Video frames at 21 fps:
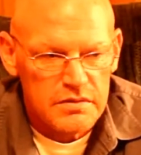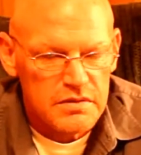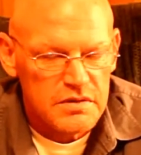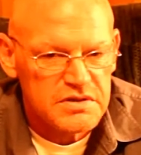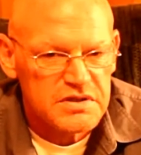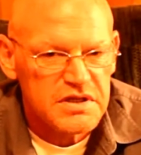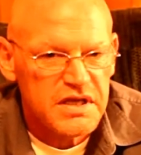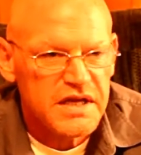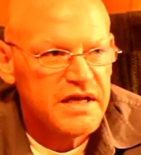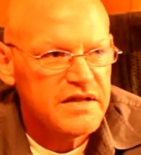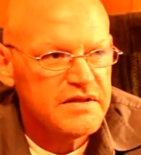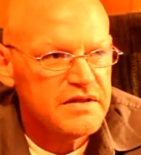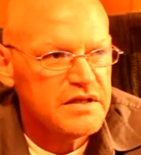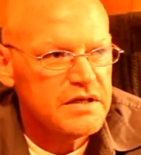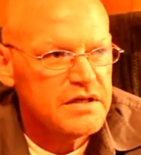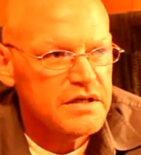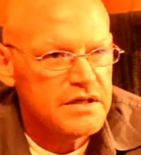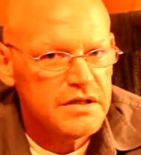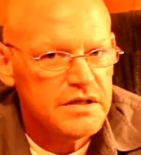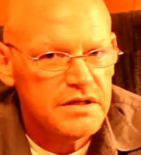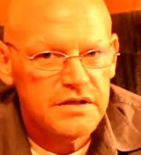the sad
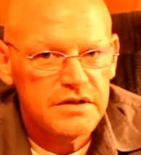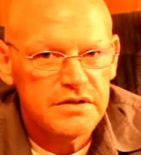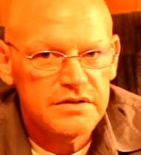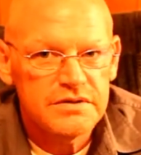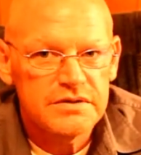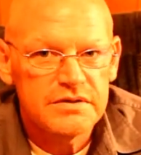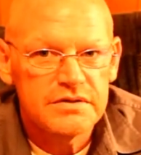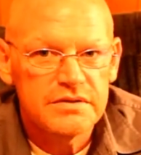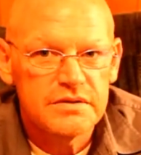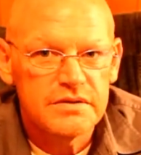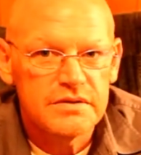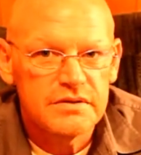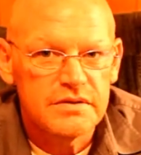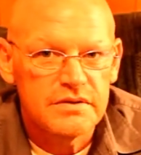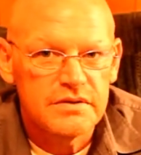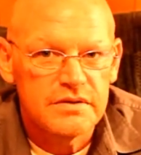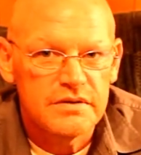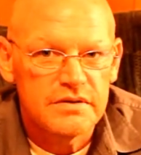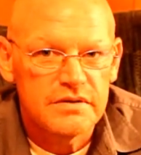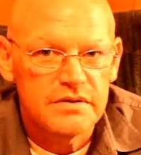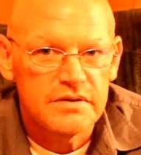thing is,
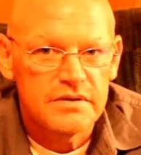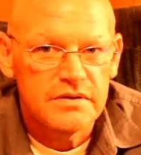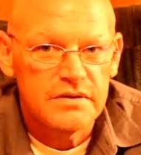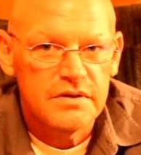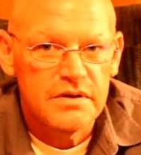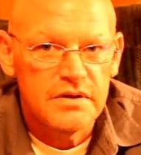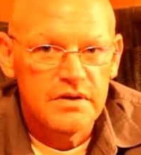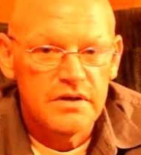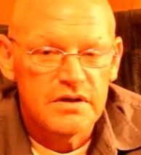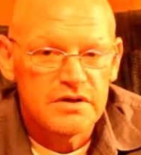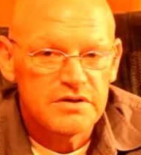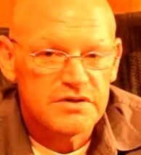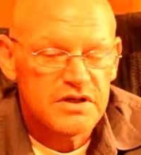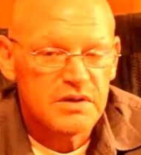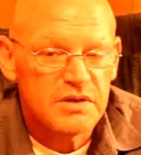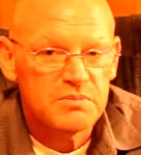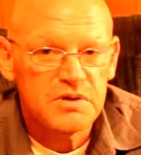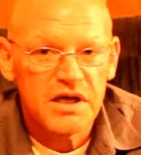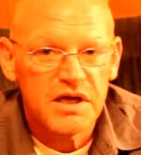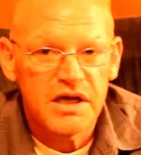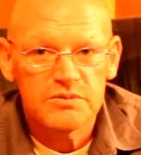
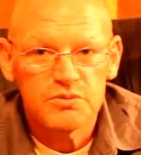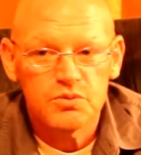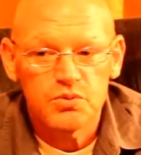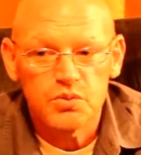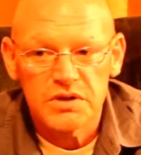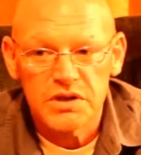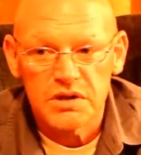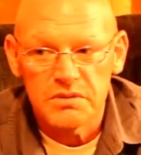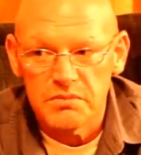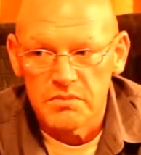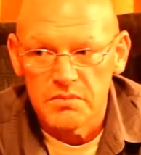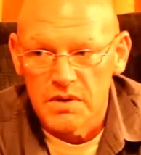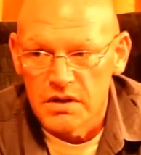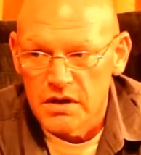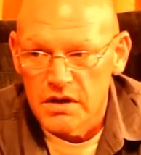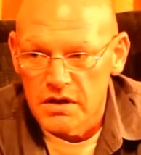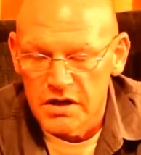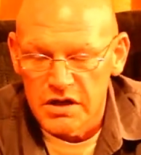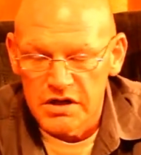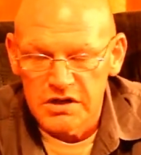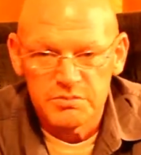sometimes when a
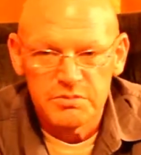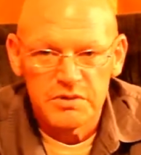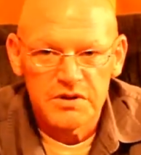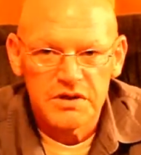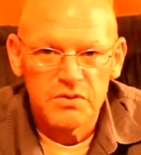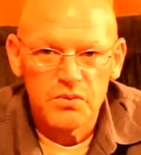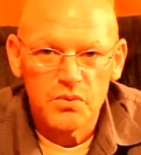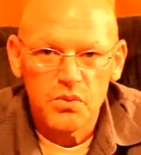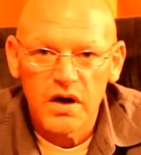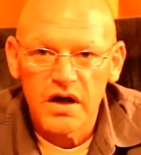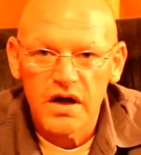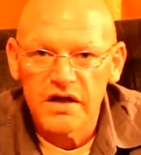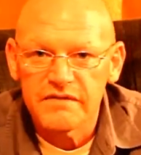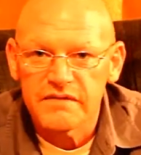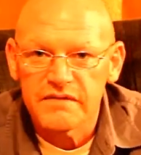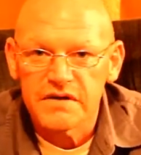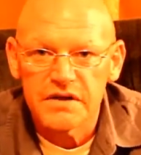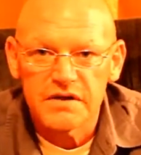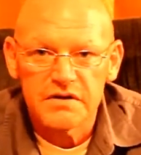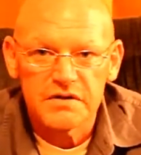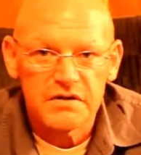husband and
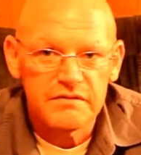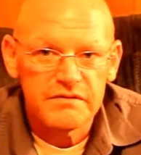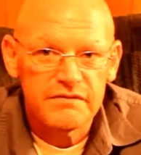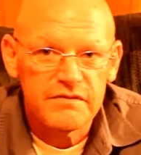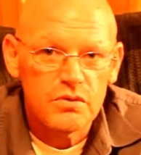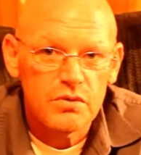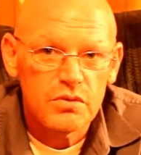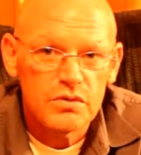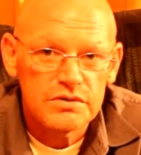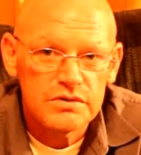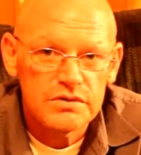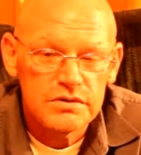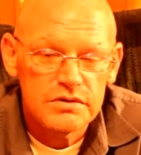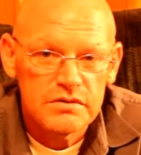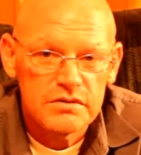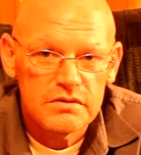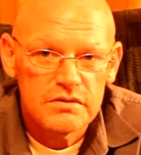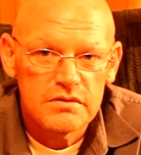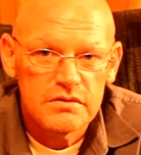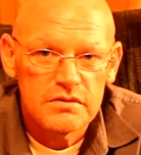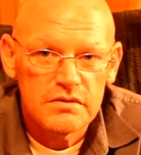wife get a divorce,
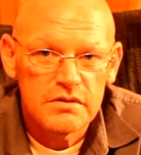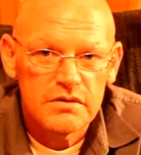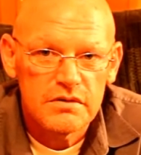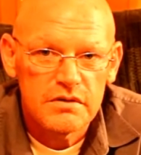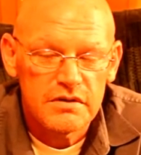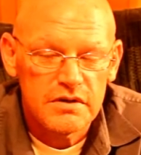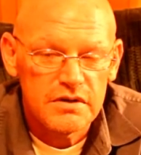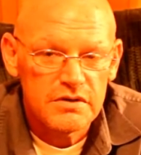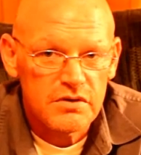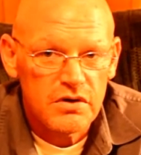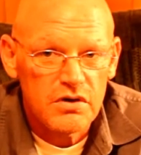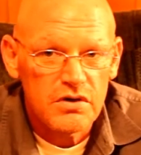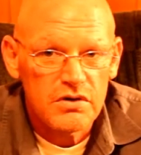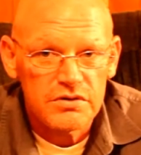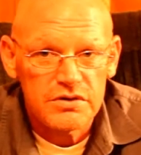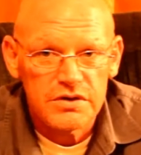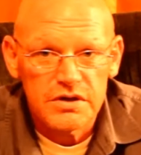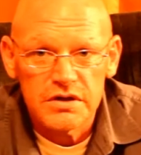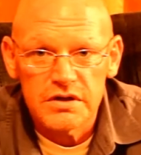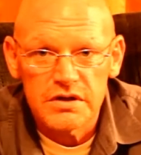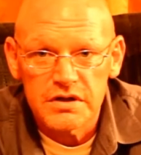there
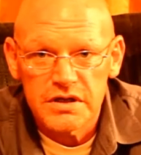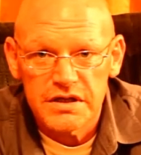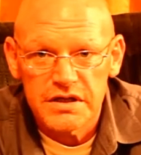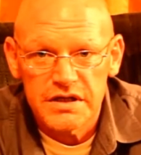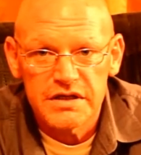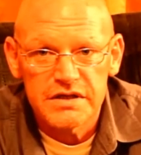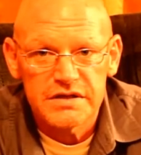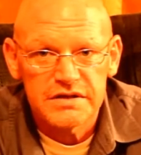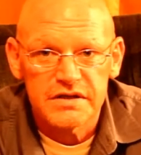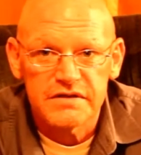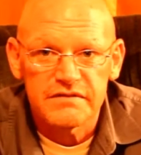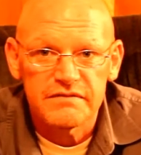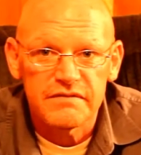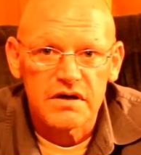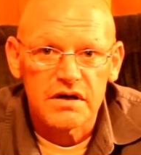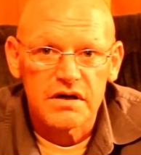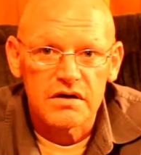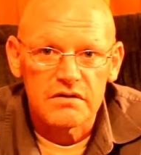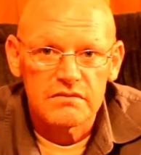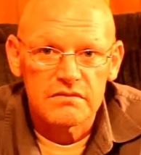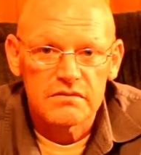are young kids
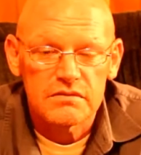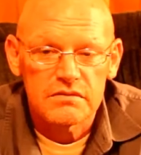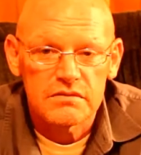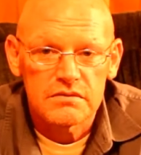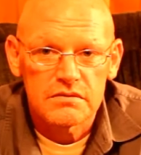involved.